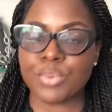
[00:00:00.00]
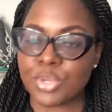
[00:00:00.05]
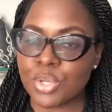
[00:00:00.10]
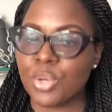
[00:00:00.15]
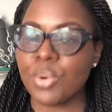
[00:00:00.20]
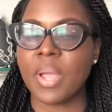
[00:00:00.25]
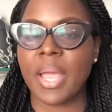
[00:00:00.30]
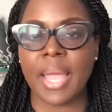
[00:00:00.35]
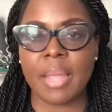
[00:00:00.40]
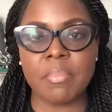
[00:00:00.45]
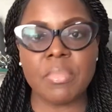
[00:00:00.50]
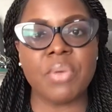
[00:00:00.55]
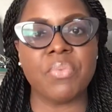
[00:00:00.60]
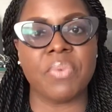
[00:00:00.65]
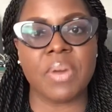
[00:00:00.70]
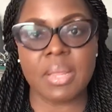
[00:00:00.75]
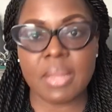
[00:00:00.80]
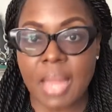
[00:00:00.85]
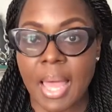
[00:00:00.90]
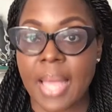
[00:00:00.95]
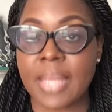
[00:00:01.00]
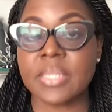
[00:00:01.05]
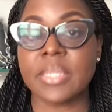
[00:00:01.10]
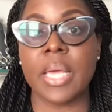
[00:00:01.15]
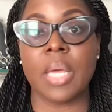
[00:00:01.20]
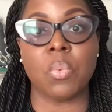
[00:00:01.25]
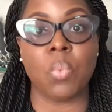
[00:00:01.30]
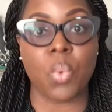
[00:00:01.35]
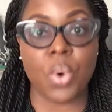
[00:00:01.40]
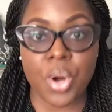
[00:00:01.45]
you came to realize
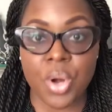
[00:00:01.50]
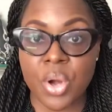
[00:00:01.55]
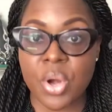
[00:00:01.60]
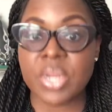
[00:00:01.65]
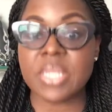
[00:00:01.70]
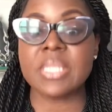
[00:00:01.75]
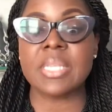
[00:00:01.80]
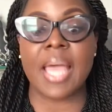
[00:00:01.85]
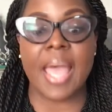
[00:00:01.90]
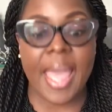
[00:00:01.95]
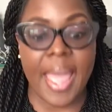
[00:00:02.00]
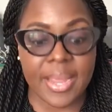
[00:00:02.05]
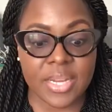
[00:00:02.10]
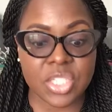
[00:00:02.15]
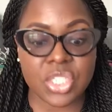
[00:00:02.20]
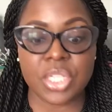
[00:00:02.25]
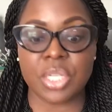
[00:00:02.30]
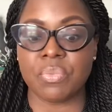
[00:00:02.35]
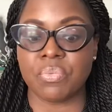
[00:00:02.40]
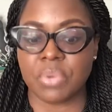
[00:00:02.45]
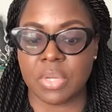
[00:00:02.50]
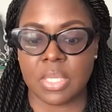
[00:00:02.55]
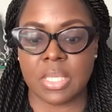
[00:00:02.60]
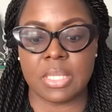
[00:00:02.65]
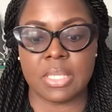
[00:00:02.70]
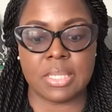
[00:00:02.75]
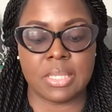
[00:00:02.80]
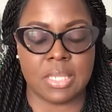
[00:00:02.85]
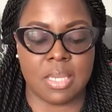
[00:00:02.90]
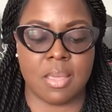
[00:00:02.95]
that words actually really
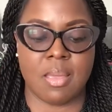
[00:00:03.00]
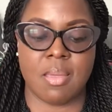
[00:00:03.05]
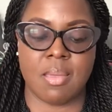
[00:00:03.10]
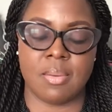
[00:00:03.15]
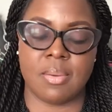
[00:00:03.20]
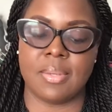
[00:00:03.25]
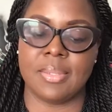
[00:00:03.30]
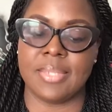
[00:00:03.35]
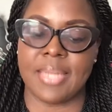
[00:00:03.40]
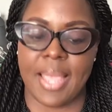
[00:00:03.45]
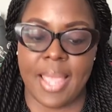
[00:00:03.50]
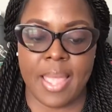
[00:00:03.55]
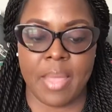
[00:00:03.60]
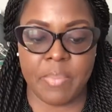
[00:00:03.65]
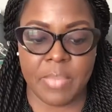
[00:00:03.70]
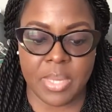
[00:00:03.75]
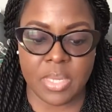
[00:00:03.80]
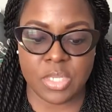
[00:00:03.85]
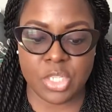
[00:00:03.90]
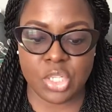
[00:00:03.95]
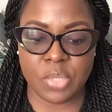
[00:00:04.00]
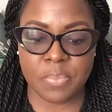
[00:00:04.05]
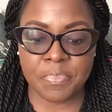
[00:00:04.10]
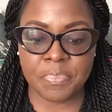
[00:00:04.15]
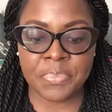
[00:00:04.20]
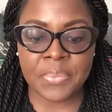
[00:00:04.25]
did damage.